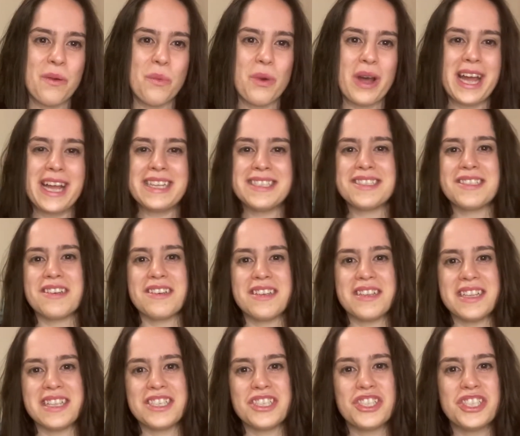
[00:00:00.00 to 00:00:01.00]
why I
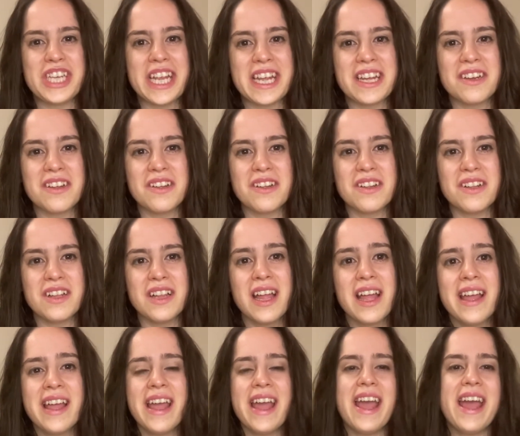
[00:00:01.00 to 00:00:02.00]
started this channel
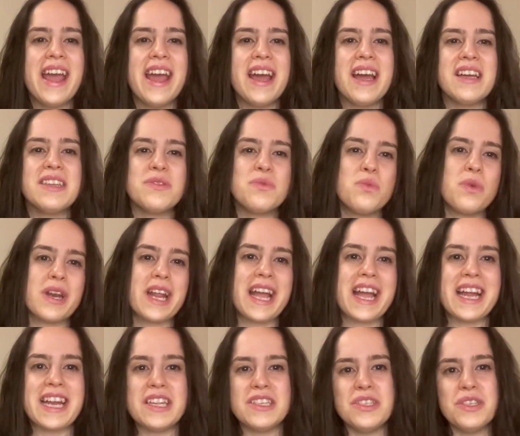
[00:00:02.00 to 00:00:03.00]
and what I
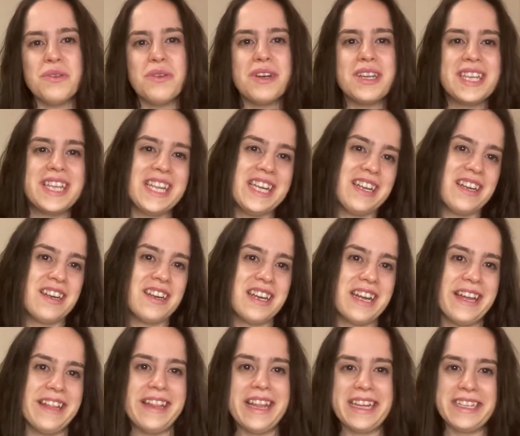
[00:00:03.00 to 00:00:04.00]
kind of do on here
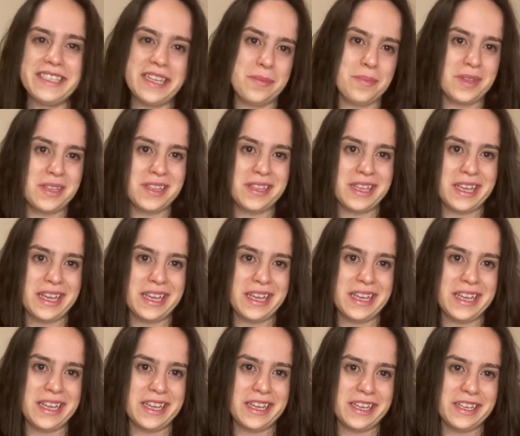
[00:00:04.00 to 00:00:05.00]
and that type of
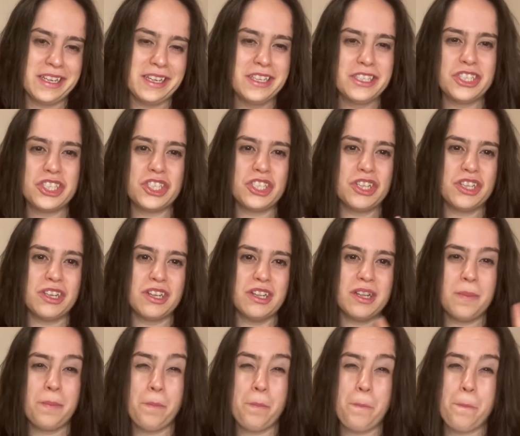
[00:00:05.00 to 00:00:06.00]
thing. Just a
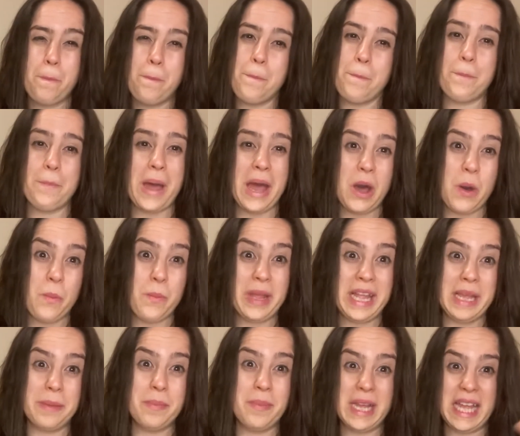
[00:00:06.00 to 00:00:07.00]
little about
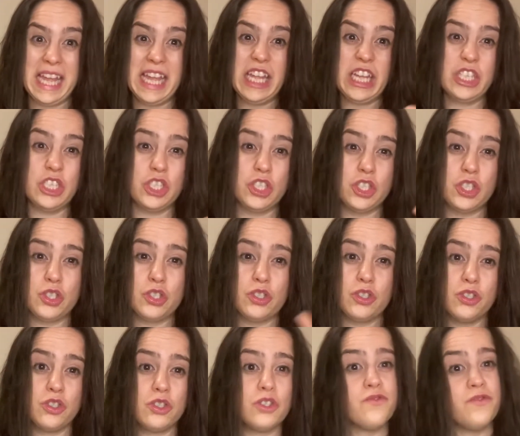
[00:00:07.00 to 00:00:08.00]
me page
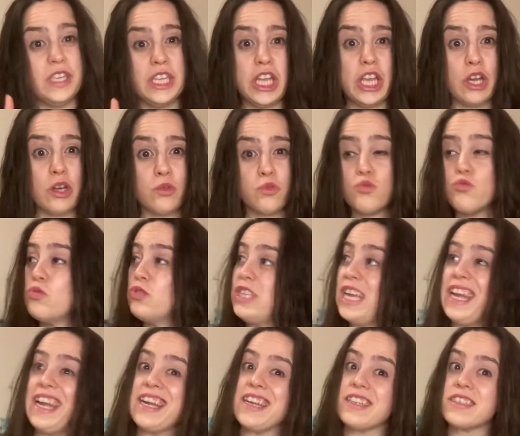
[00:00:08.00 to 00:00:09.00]
video
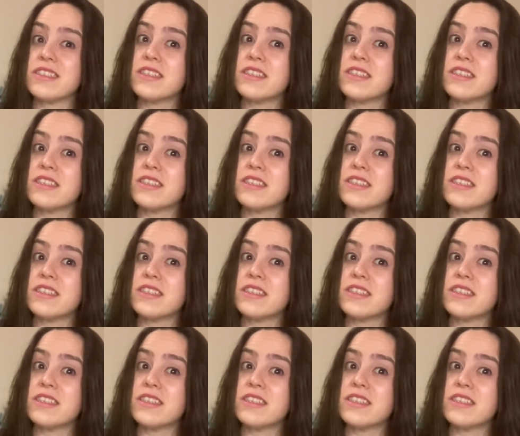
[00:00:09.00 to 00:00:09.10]
thing.